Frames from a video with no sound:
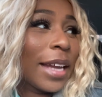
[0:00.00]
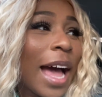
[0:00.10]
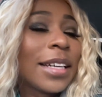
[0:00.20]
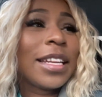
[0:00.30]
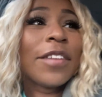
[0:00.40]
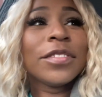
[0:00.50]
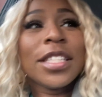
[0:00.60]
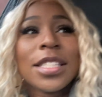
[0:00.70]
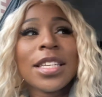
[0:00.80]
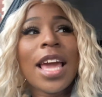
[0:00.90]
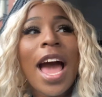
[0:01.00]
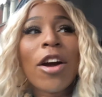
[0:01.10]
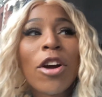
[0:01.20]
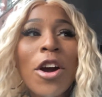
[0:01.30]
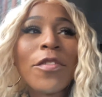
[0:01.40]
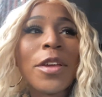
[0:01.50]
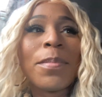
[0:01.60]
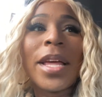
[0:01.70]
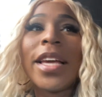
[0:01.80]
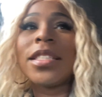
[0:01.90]
I could definitely see how COVID
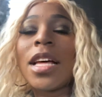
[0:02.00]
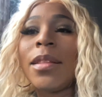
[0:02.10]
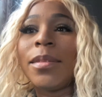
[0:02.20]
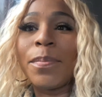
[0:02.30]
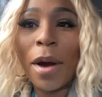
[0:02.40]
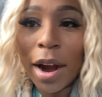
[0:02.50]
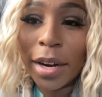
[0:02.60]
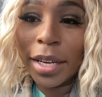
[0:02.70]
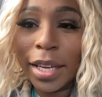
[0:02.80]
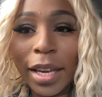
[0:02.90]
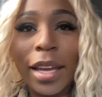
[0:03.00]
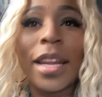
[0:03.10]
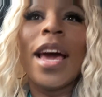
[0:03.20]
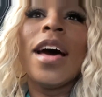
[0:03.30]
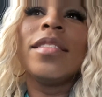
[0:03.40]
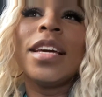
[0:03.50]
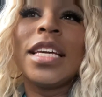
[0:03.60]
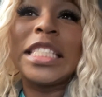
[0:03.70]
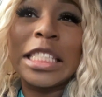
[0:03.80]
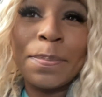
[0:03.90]
plays a part in the
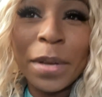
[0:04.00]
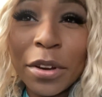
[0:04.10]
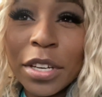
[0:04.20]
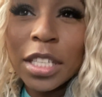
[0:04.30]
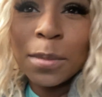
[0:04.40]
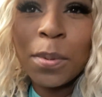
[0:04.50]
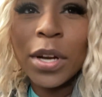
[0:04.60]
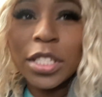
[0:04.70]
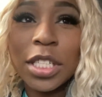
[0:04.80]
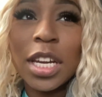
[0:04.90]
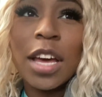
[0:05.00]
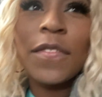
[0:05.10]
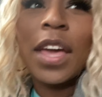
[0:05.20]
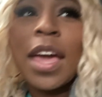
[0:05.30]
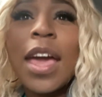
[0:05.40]
experience portion of it